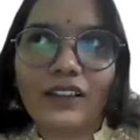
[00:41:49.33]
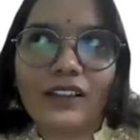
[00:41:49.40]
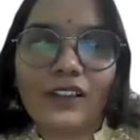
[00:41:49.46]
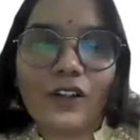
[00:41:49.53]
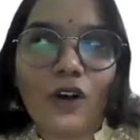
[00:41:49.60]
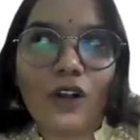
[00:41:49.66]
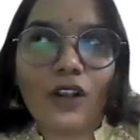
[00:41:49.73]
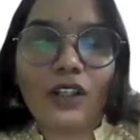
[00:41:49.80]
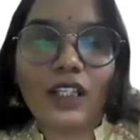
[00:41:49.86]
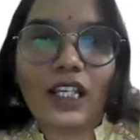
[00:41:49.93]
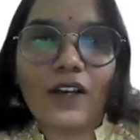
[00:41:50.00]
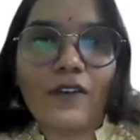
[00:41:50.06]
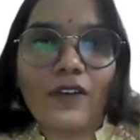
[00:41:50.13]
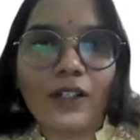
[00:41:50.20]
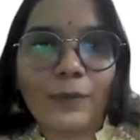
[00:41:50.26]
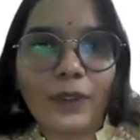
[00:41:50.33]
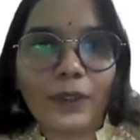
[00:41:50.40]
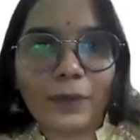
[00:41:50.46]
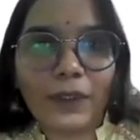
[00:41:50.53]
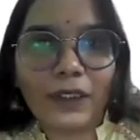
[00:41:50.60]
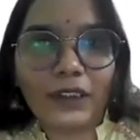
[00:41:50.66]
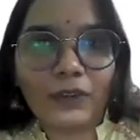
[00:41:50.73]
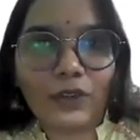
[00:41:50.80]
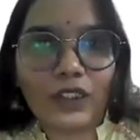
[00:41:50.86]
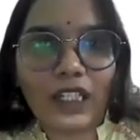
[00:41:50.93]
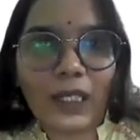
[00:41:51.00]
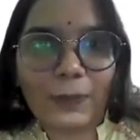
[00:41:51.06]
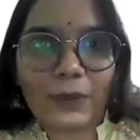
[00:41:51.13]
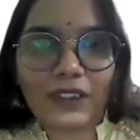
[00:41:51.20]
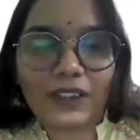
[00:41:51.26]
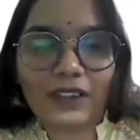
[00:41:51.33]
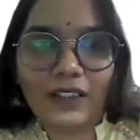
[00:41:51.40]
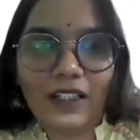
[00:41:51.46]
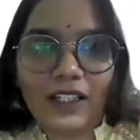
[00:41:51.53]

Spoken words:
the government might collapse.